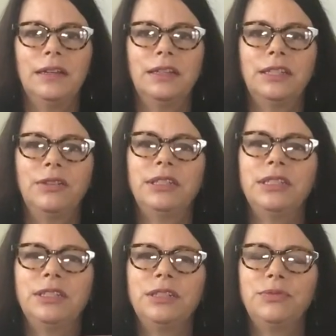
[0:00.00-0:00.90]
So
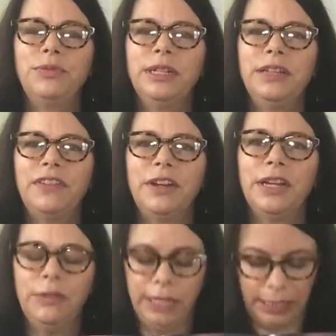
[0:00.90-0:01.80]
it's really very
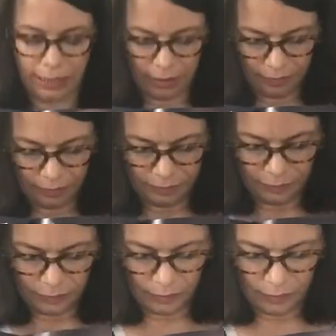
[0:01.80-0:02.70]
unique.
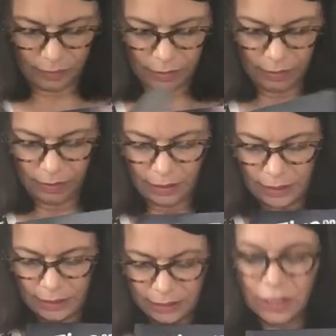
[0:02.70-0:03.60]

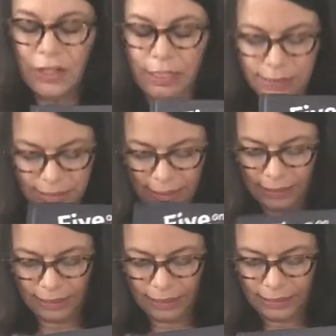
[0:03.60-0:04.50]
And as Kirkus
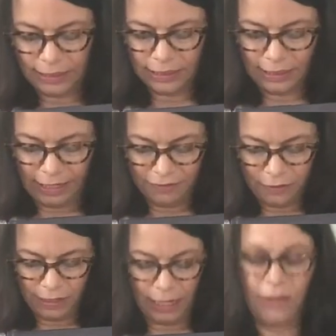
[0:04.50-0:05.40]
says, it's a
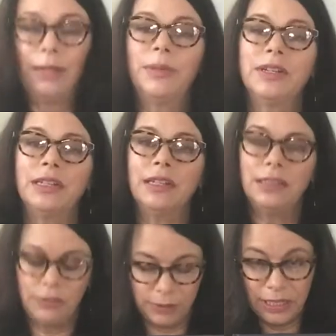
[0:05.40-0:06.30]
delightful counting book
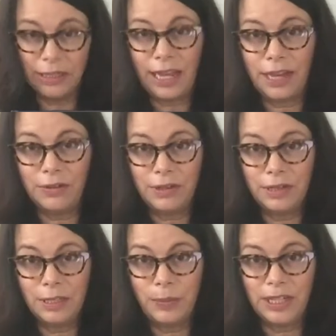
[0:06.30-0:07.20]
to read aloud,
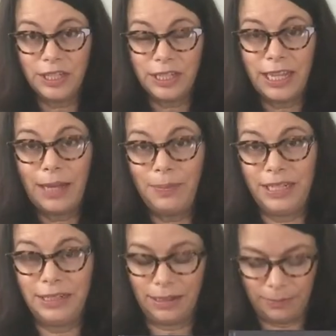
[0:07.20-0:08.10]
especially at
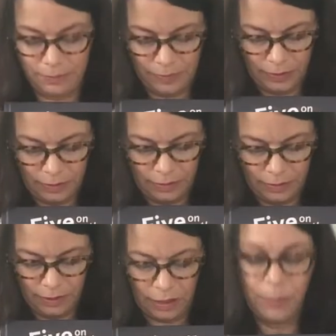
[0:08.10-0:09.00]
bedtime.
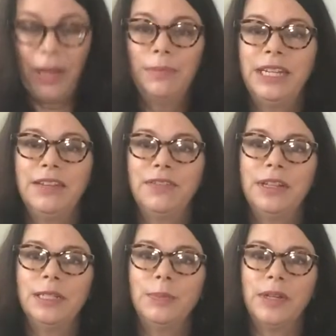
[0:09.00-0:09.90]
Our pub date for
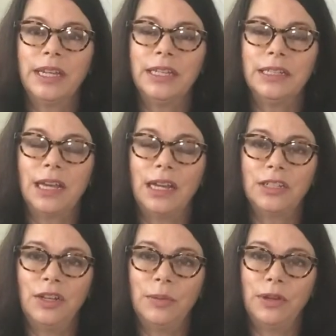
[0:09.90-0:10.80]
this book is
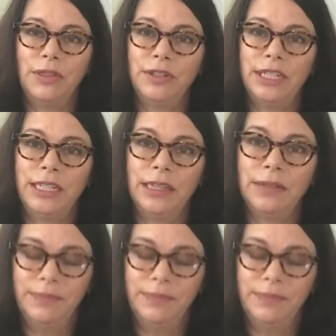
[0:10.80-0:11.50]
October 13th.